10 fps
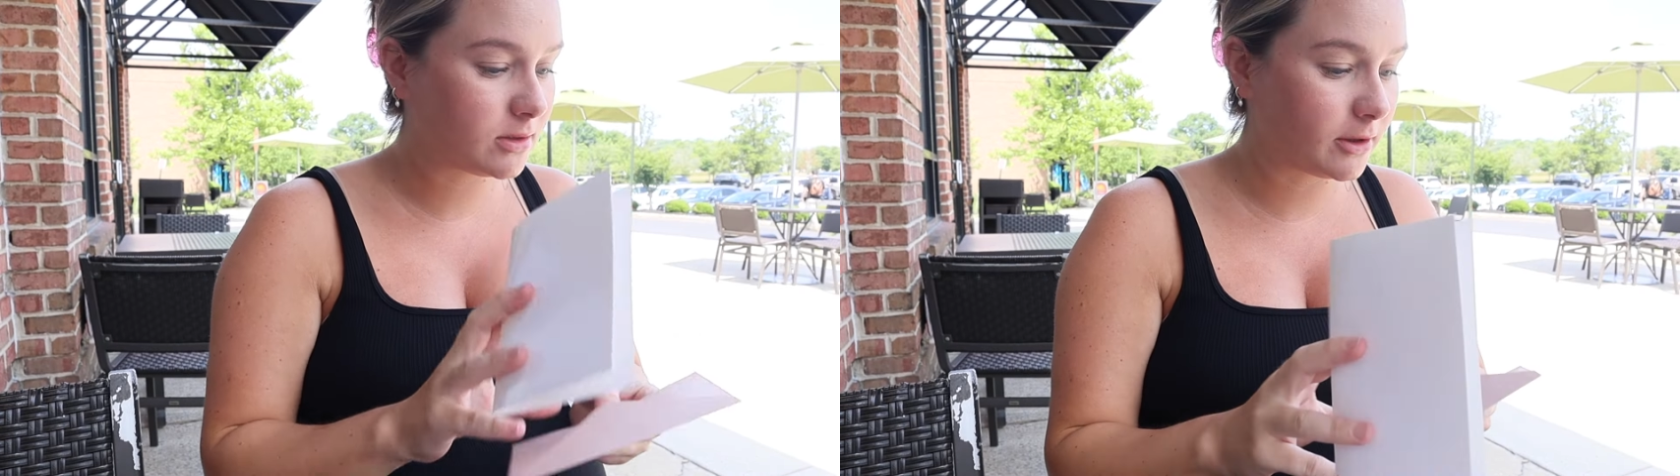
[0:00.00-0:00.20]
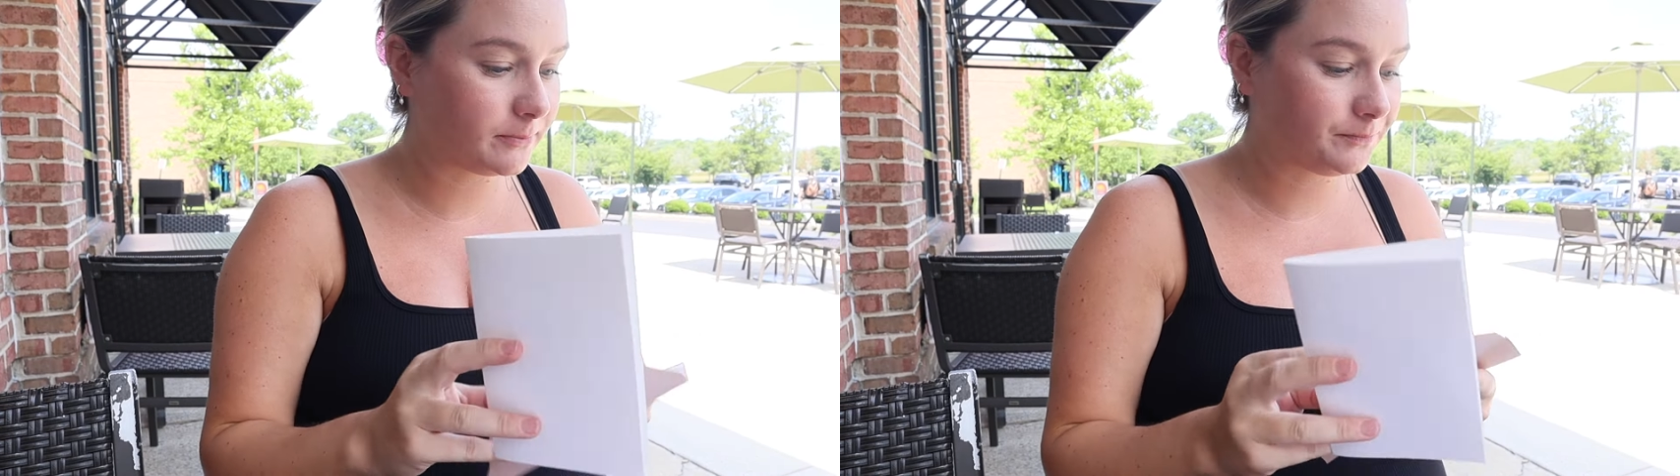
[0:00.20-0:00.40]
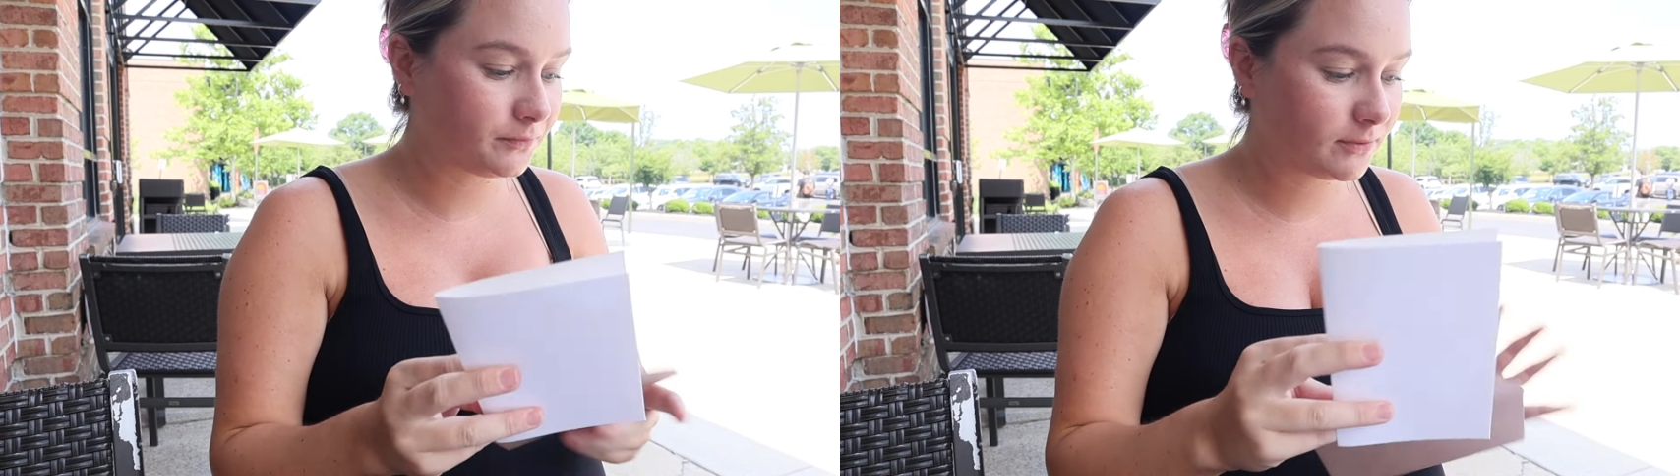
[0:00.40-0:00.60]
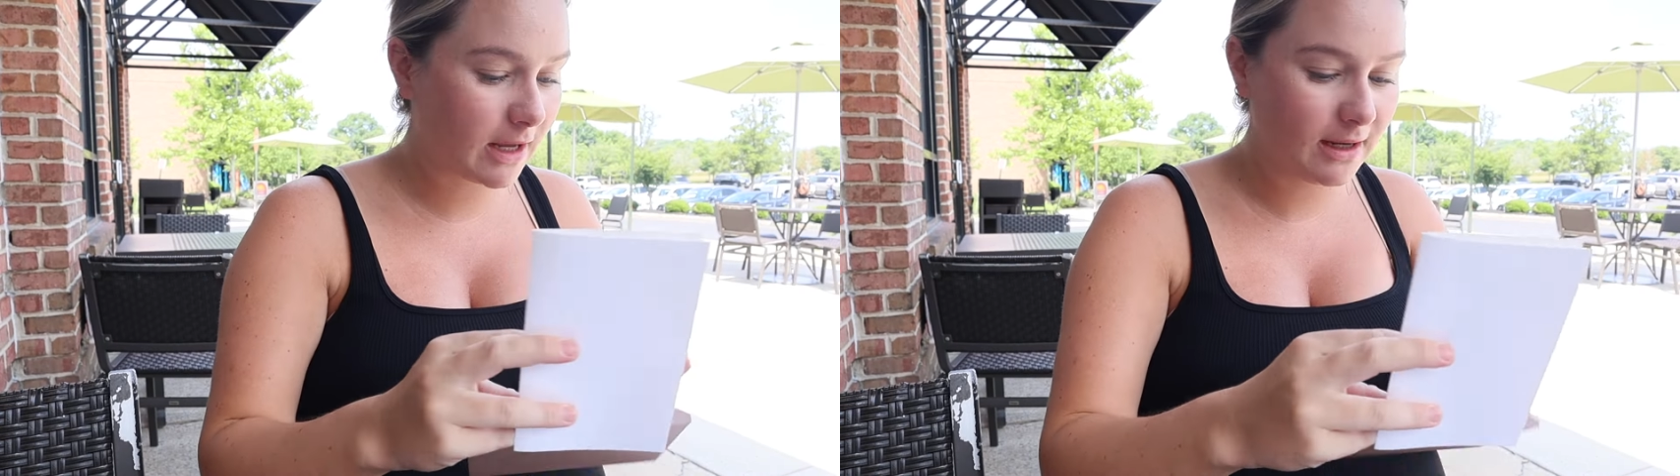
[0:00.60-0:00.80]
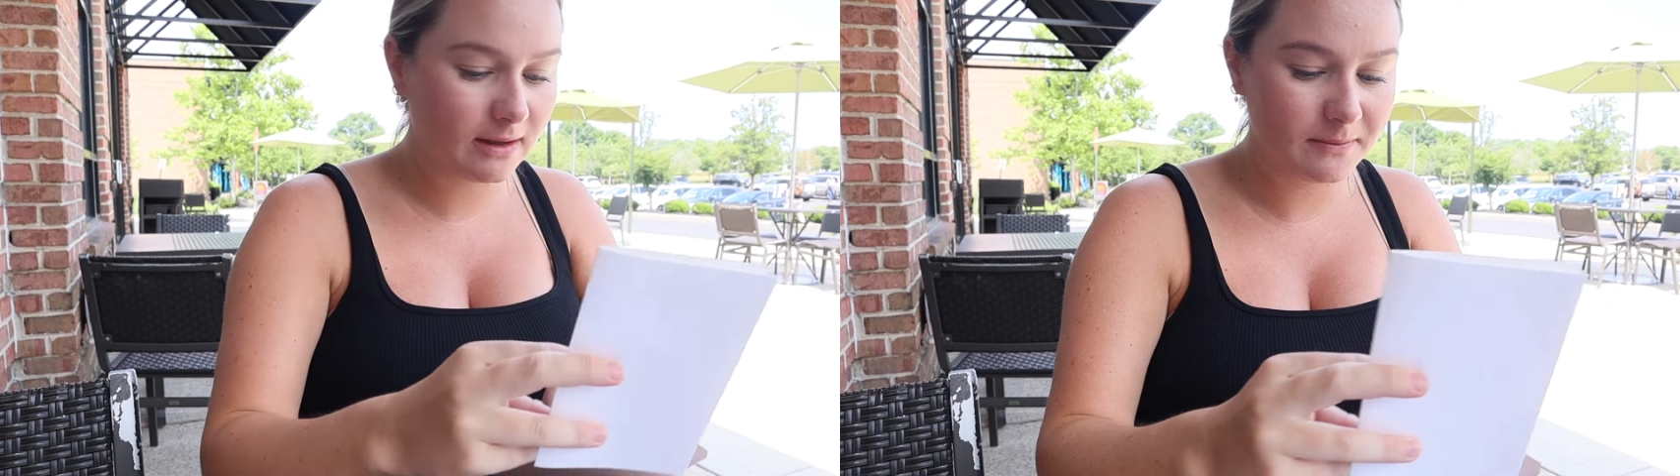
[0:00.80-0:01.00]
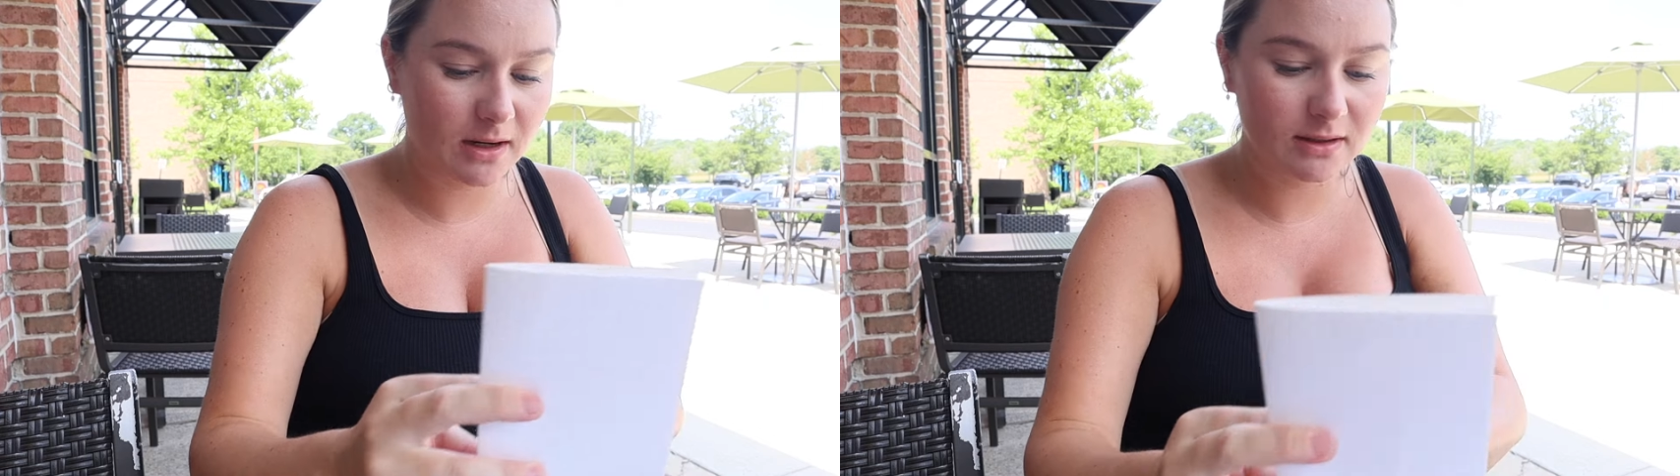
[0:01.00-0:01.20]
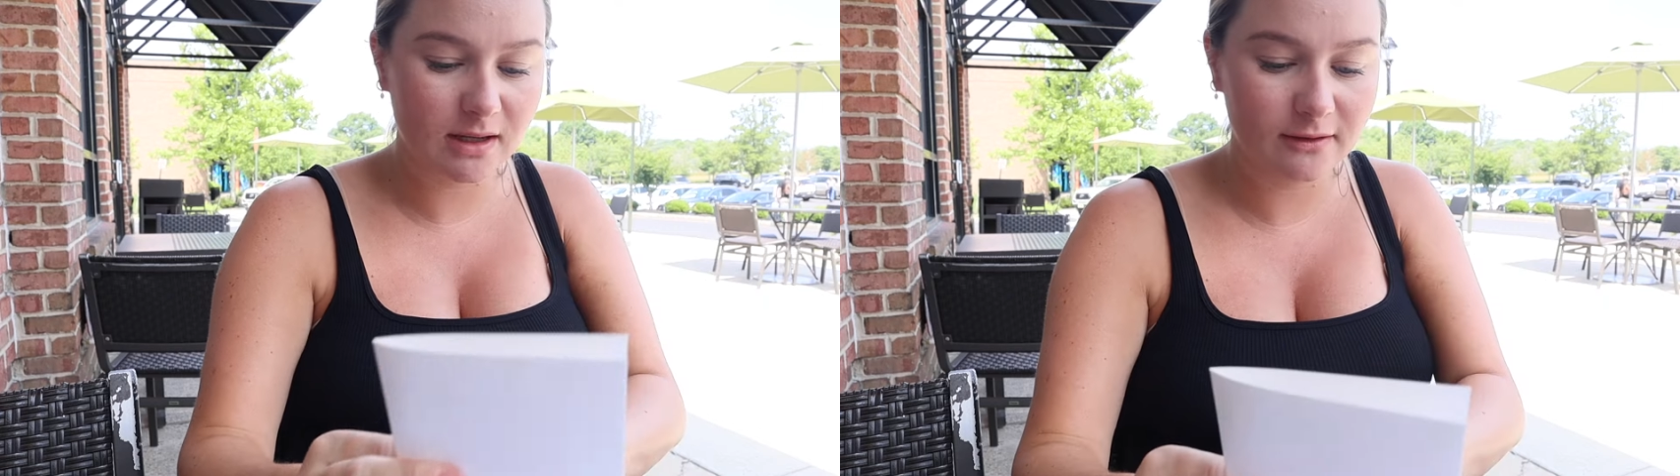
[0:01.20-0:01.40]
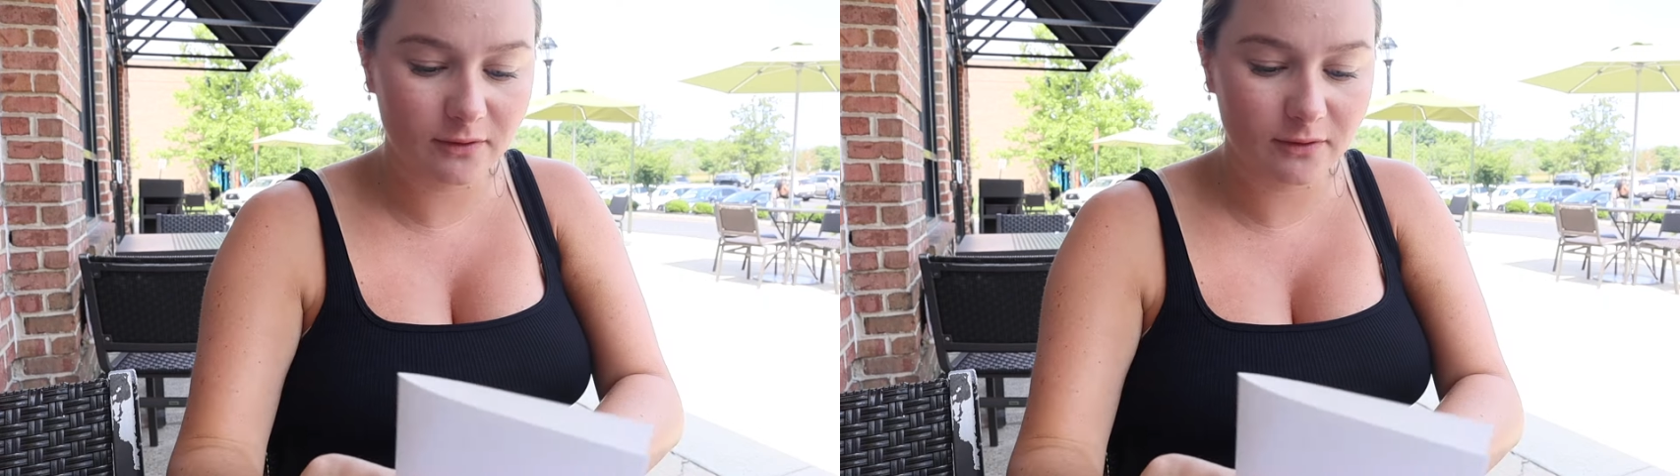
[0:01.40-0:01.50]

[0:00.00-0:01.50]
so that I'm not excited